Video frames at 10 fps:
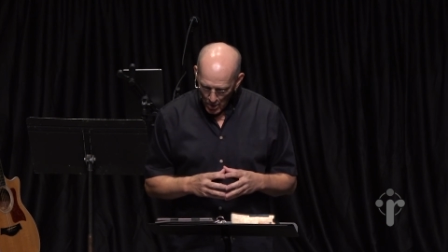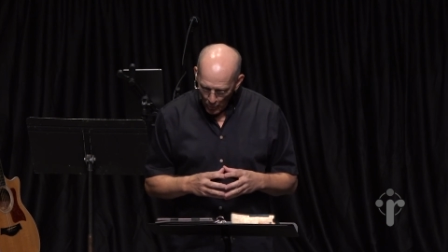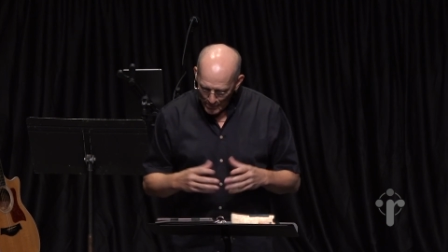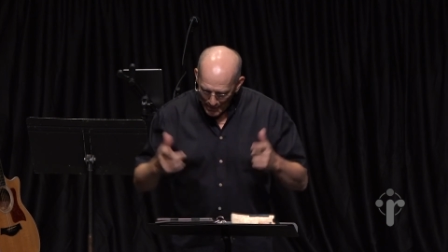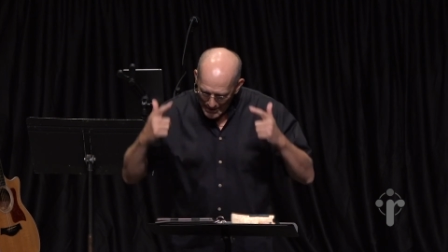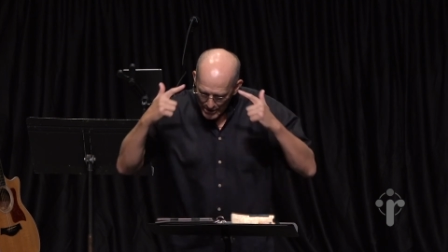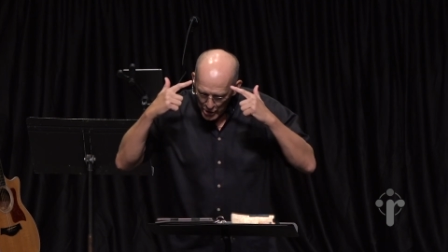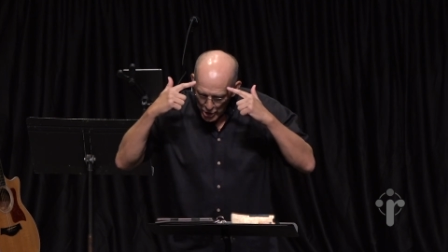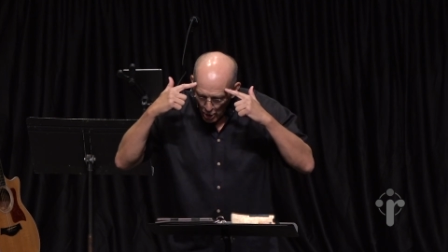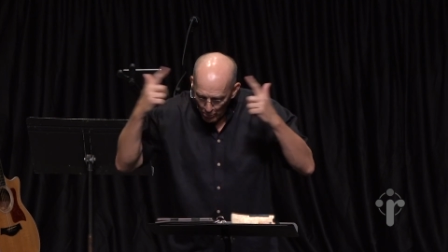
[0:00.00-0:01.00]
We might
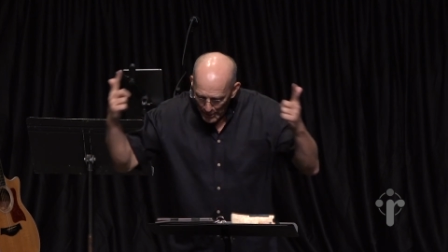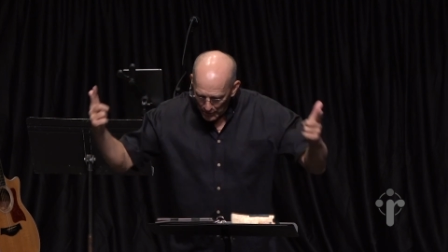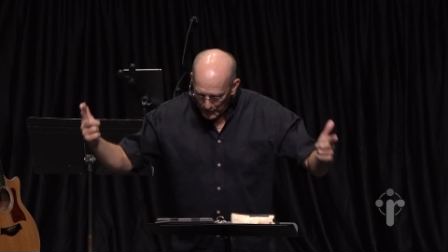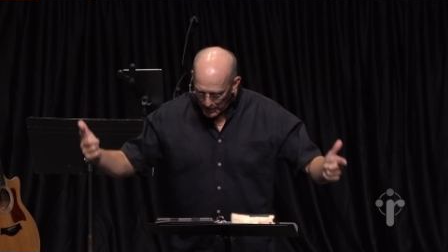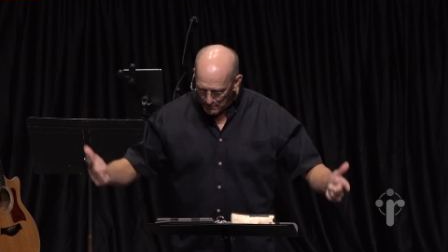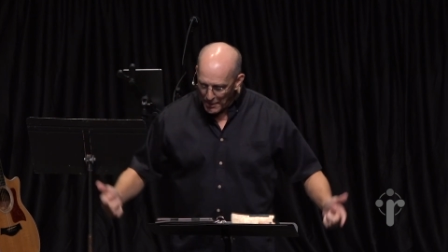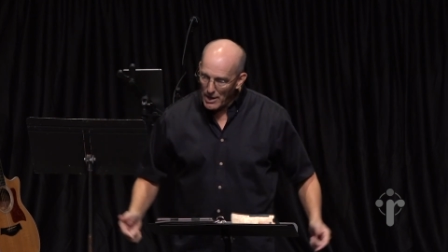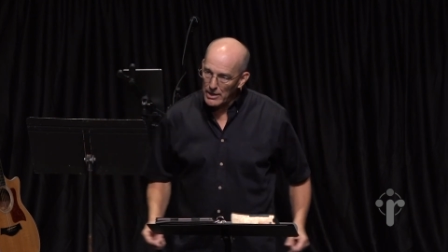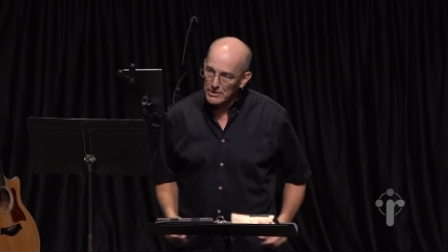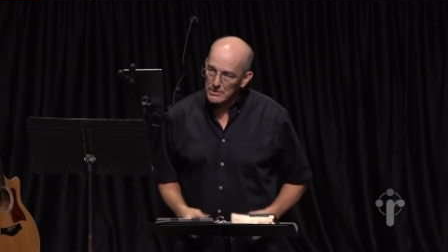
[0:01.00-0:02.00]
know better in our
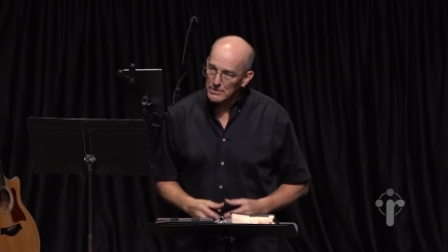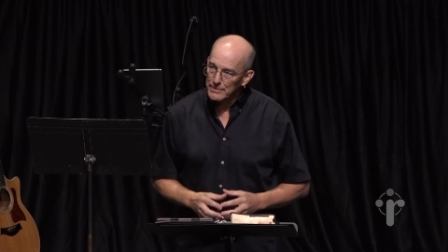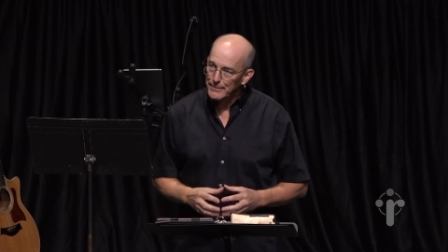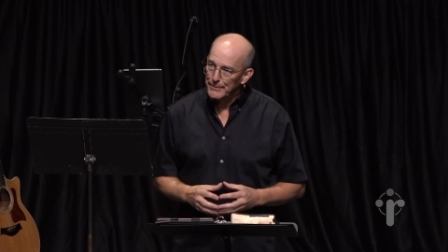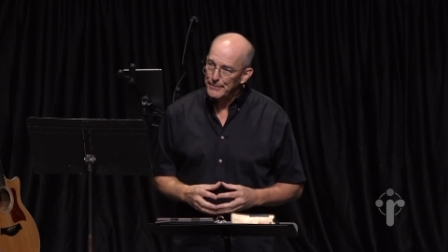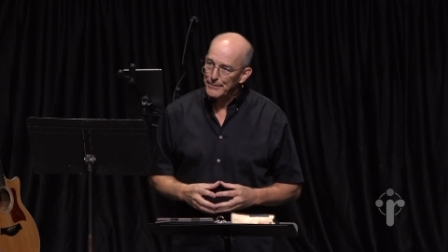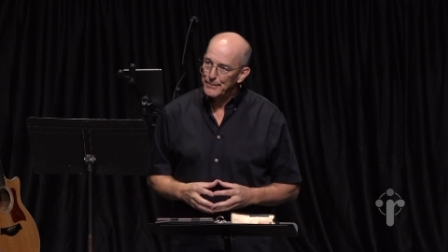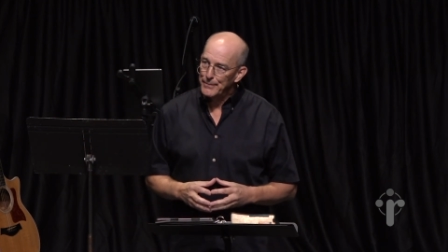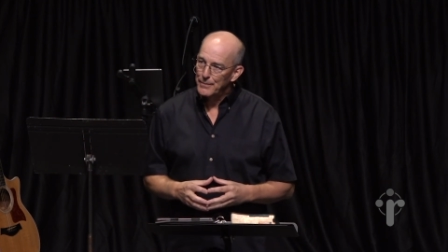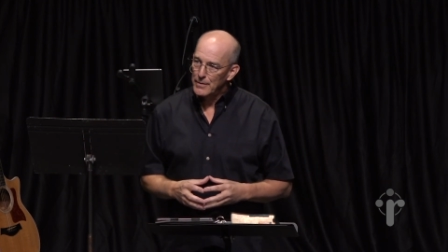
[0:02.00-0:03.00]
minds,
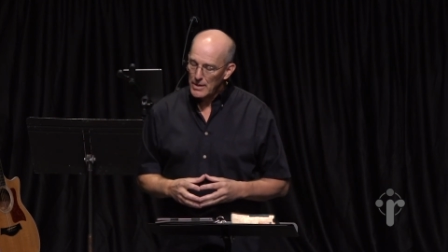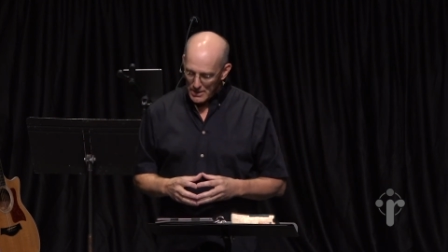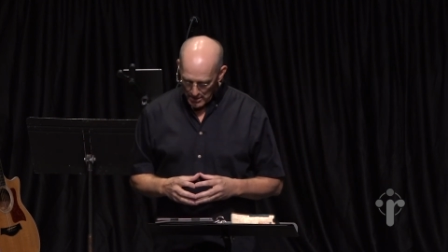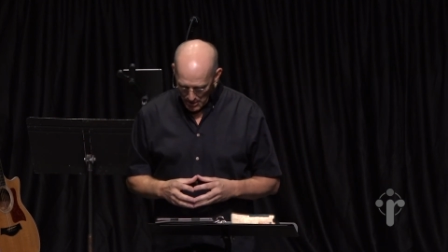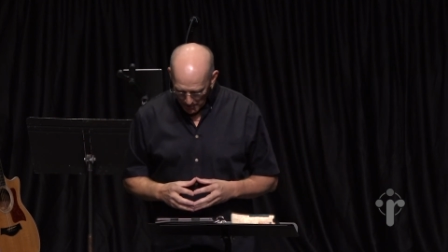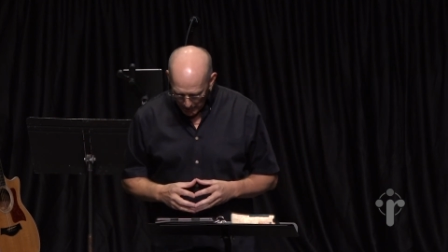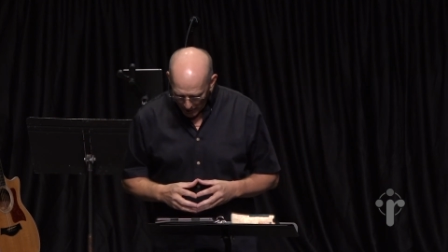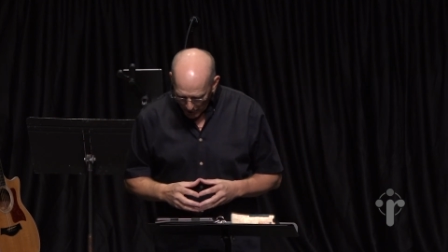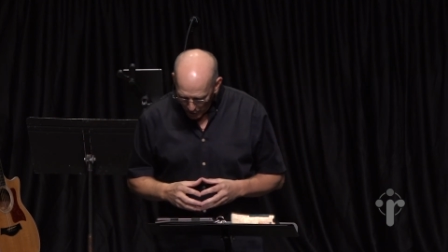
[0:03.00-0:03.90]
but our